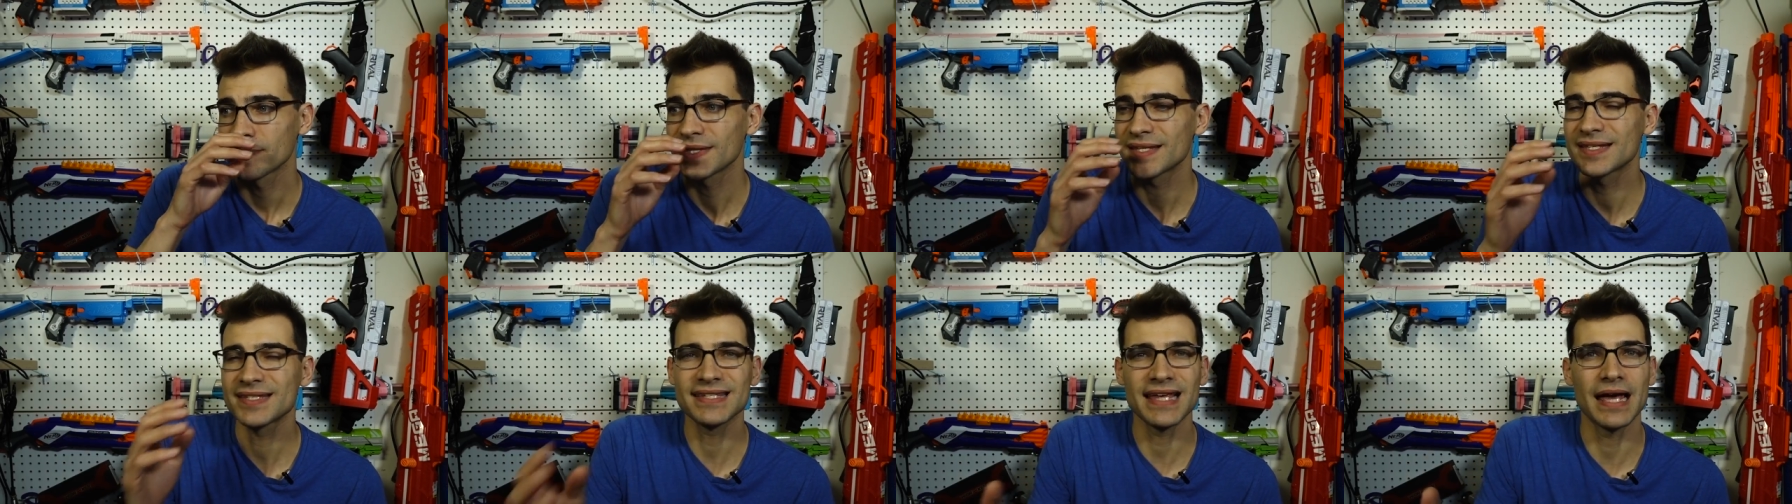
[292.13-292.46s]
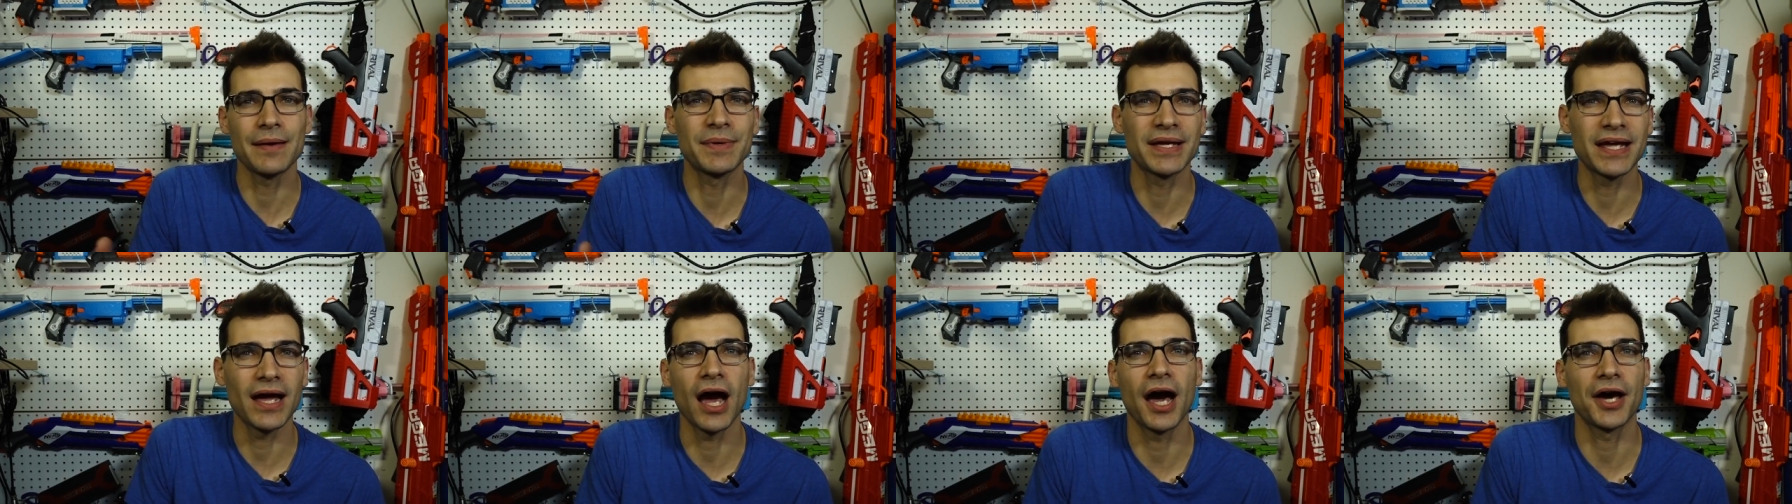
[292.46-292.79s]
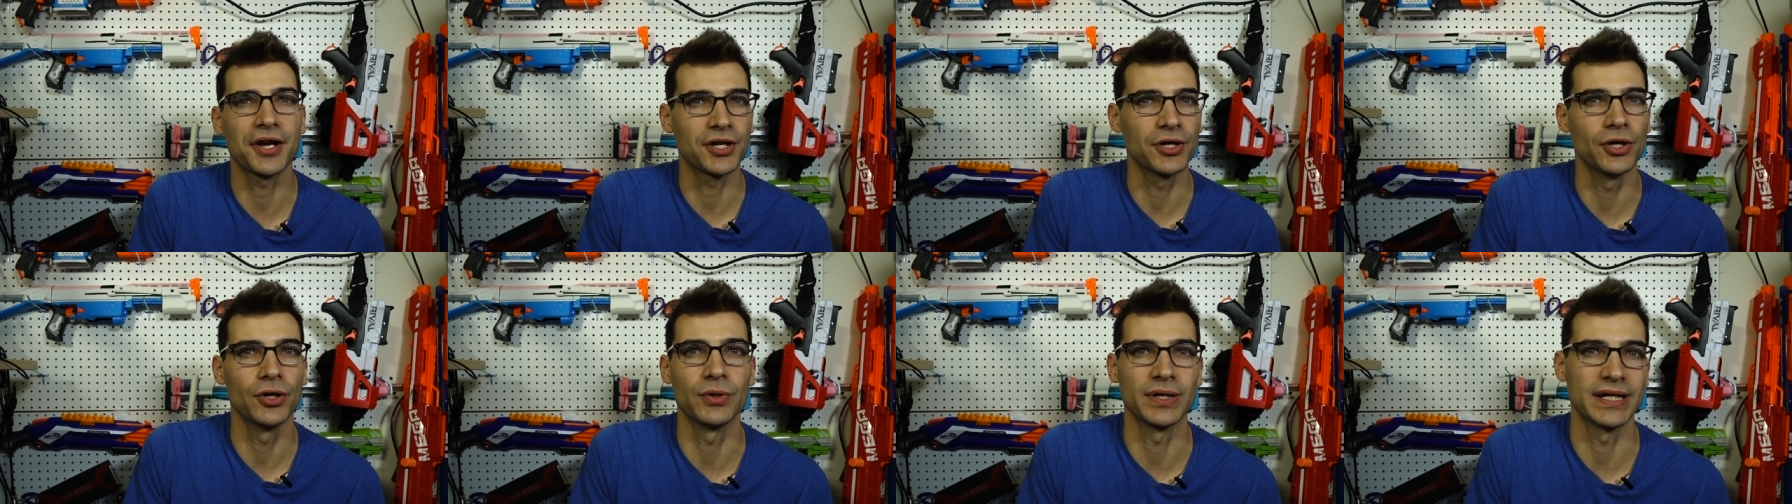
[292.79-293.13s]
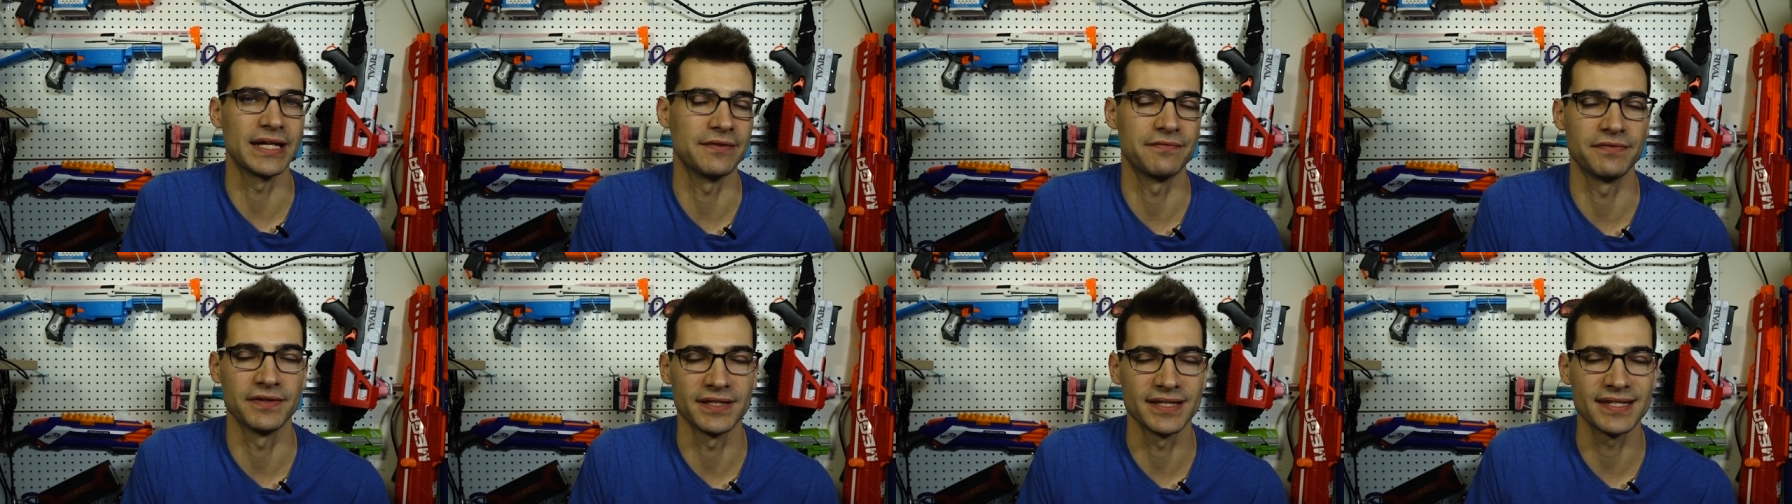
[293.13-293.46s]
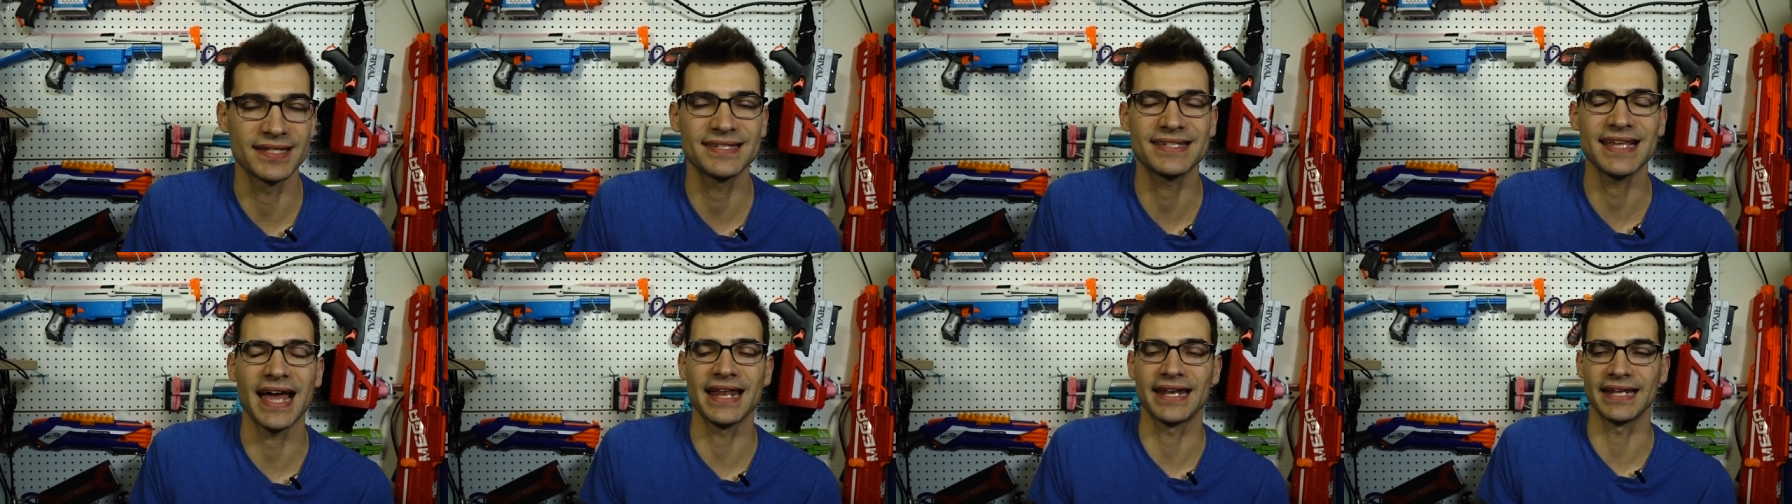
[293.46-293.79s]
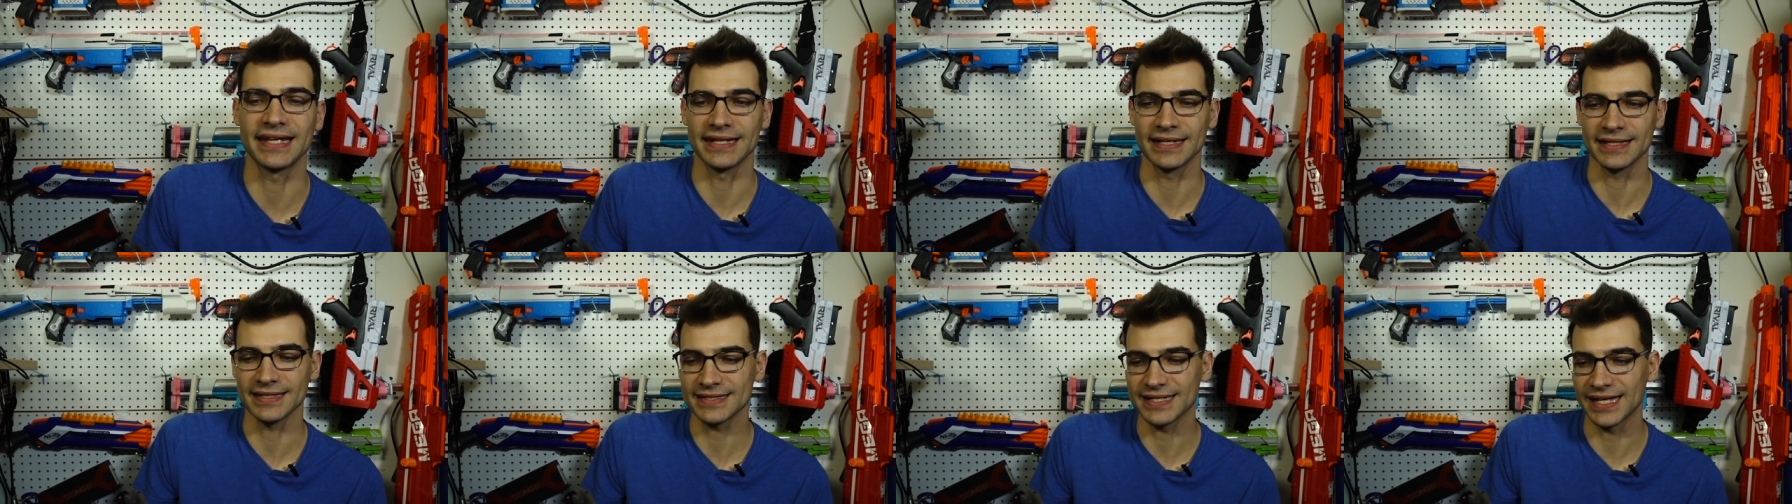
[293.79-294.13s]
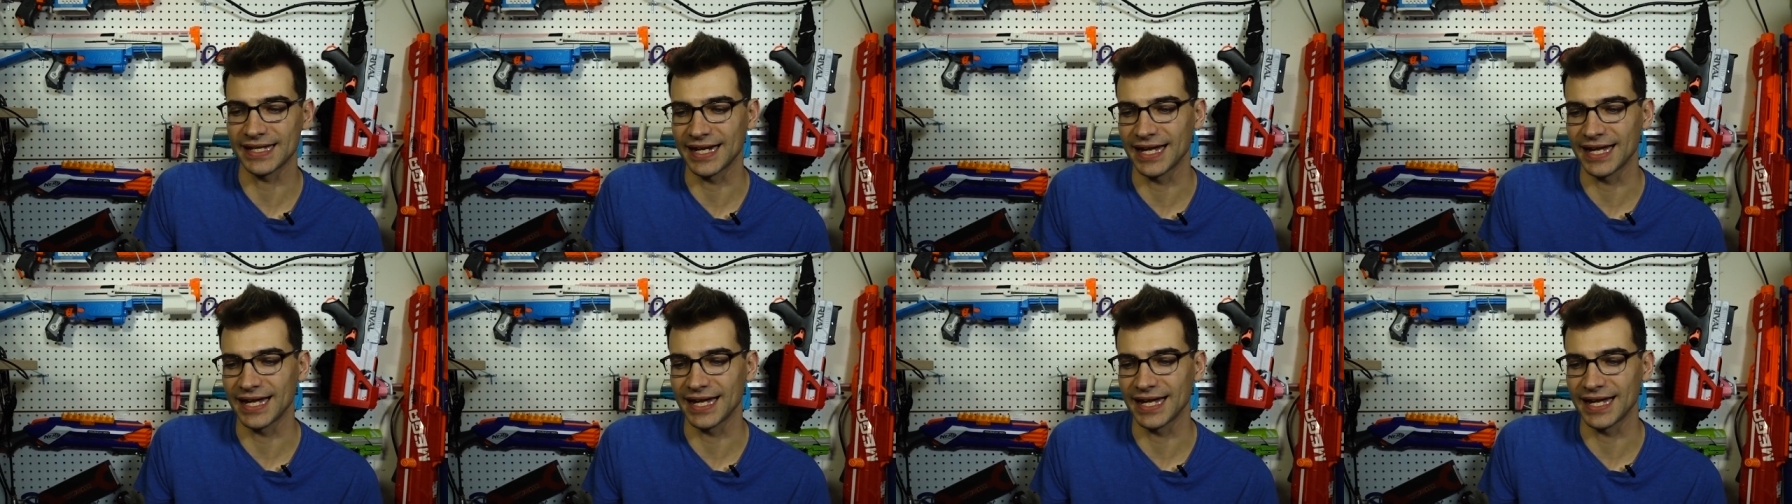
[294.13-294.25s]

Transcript: semi auto even settings.